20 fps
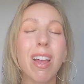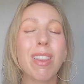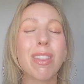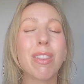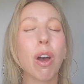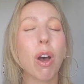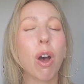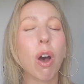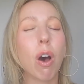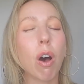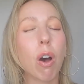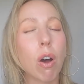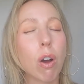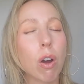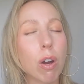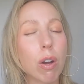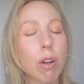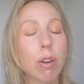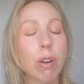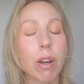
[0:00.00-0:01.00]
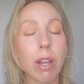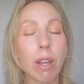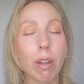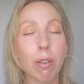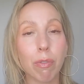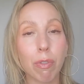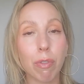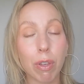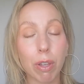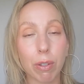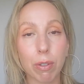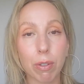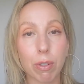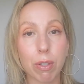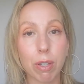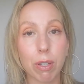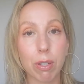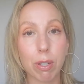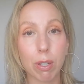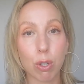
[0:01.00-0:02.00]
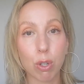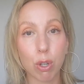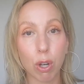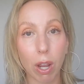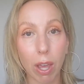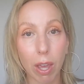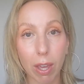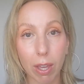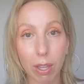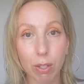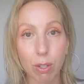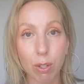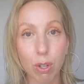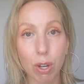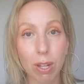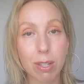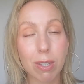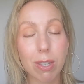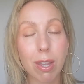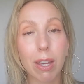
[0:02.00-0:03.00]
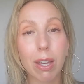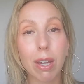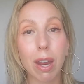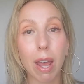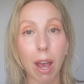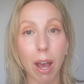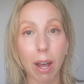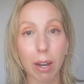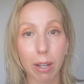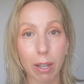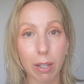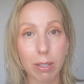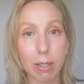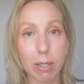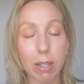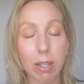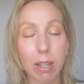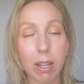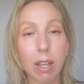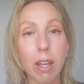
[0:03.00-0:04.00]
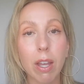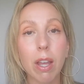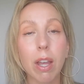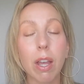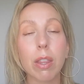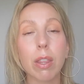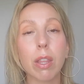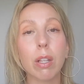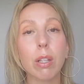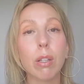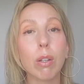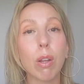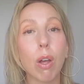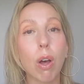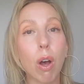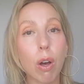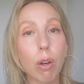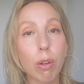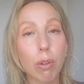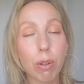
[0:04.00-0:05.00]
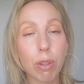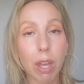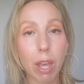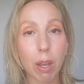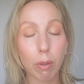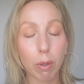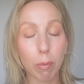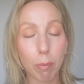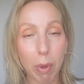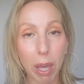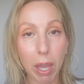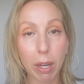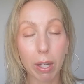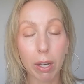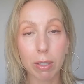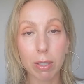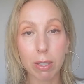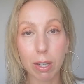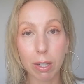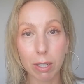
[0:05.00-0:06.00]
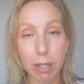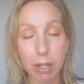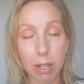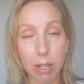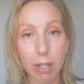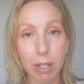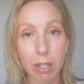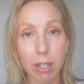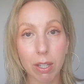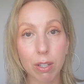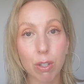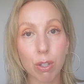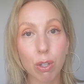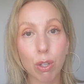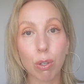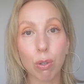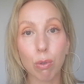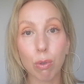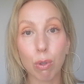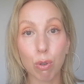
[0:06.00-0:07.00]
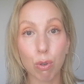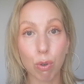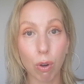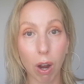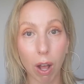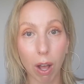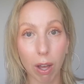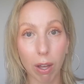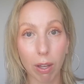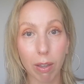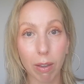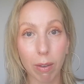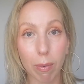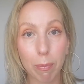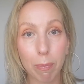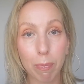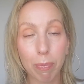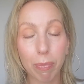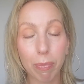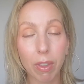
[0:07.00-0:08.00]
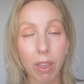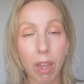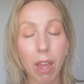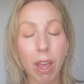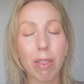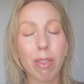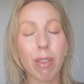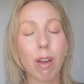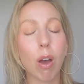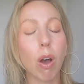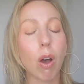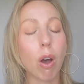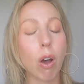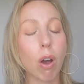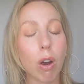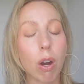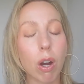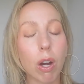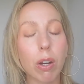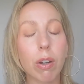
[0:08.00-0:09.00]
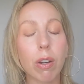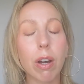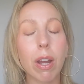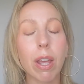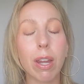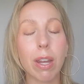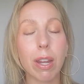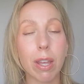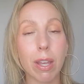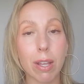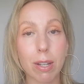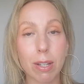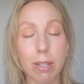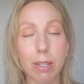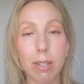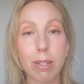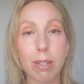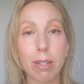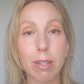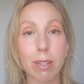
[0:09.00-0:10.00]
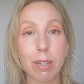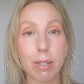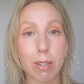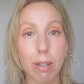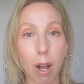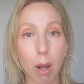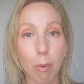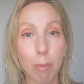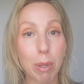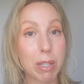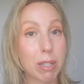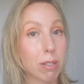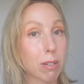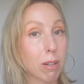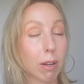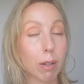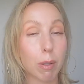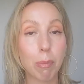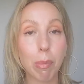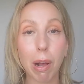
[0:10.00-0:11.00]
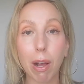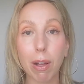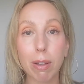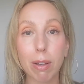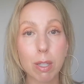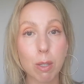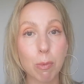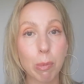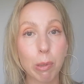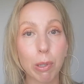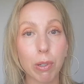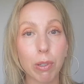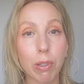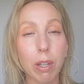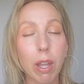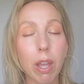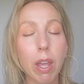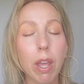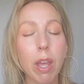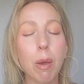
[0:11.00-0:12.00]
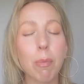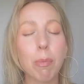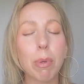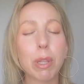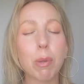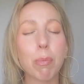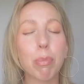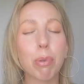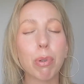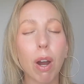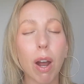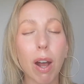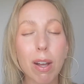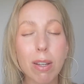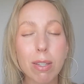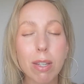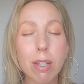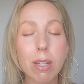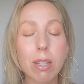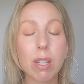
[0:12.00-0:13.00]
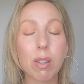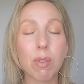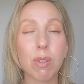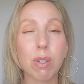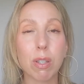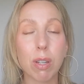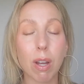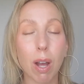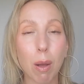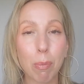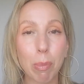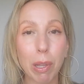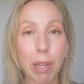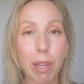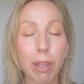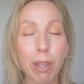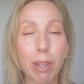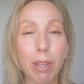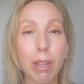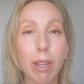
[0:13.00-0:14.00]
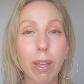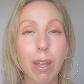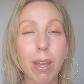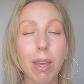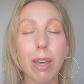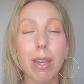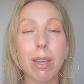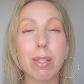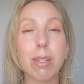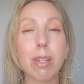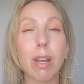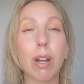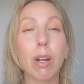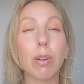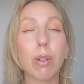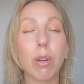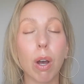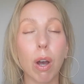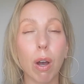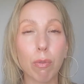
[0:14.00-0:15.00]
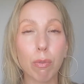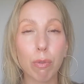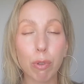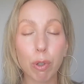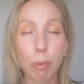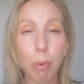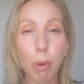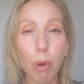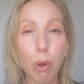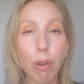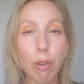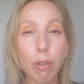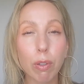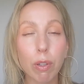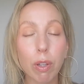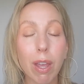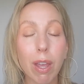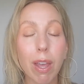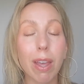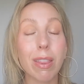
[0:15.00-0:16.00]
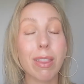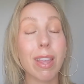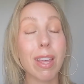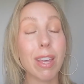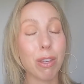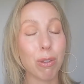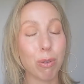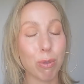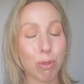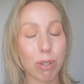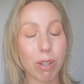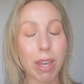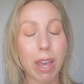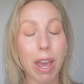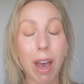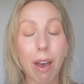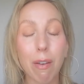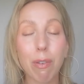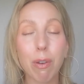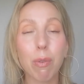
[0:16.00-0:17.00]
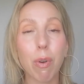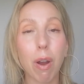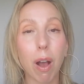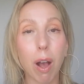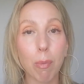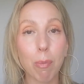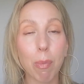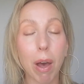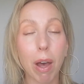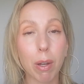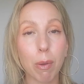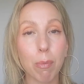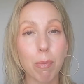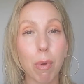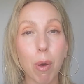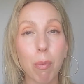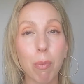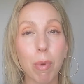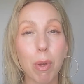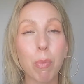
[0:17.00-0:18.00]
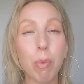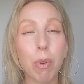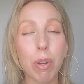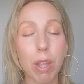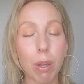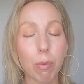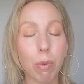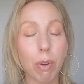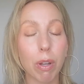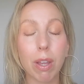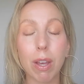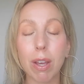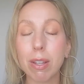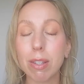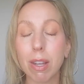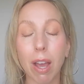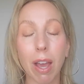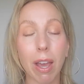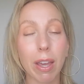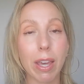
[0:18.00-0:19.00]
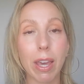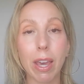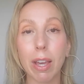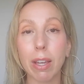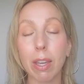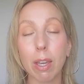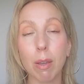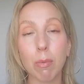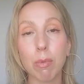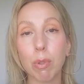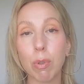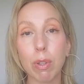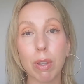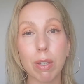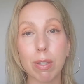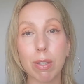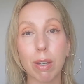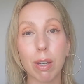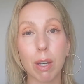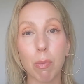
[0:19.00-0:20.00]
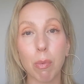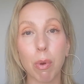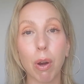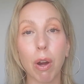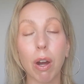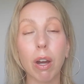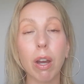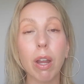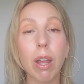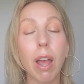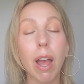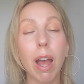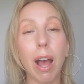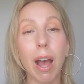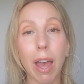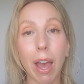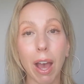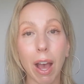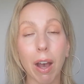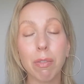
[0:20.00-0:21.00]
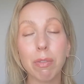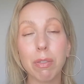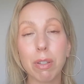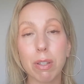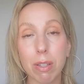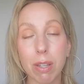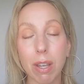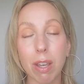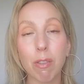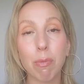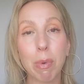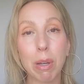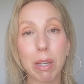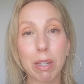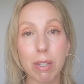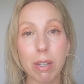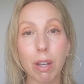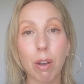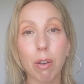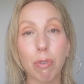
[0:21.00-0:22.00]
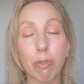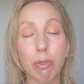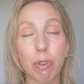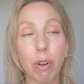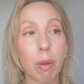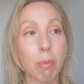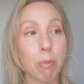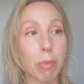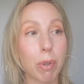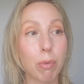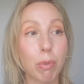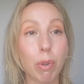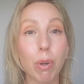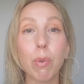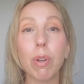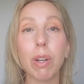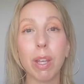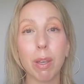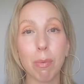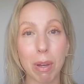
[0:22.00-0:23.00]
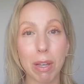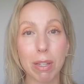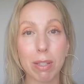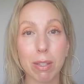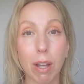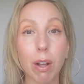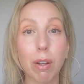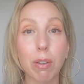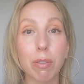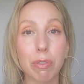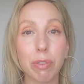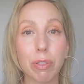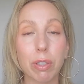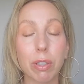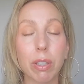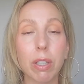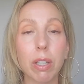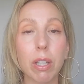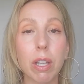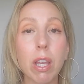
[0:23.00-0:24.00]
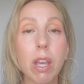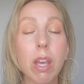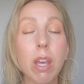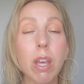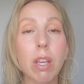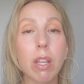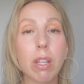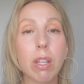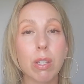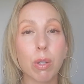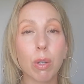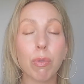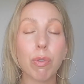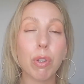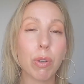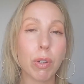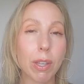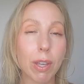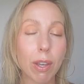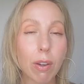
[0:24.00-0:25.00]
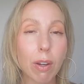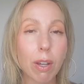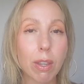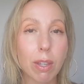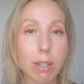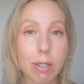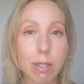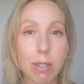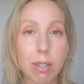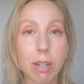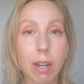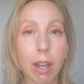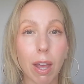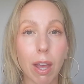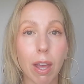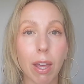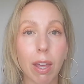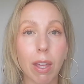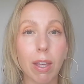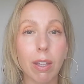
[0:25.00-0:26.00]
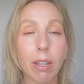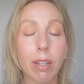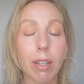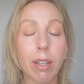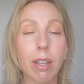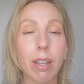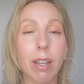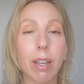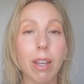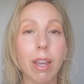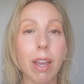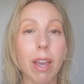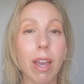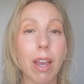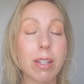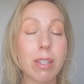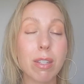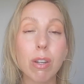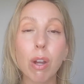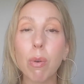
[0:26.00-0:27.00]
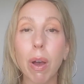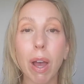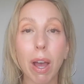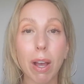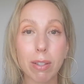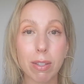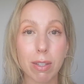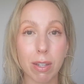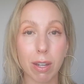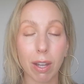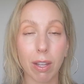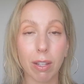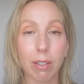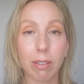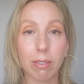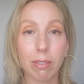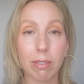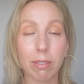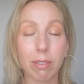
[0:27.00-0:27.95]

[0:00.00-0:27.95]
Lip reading: the harder it feels to change. It's like an addict. The longer they remain addicted to the drug, the harder it is to stop. It's not impossible, but the process of stopping is uncomfortable. They usually have a rock bottom moment where they realize, I can't keep doing this anymore. I have to save myself from ruining myself. So if you're hearing this today, it's no accident.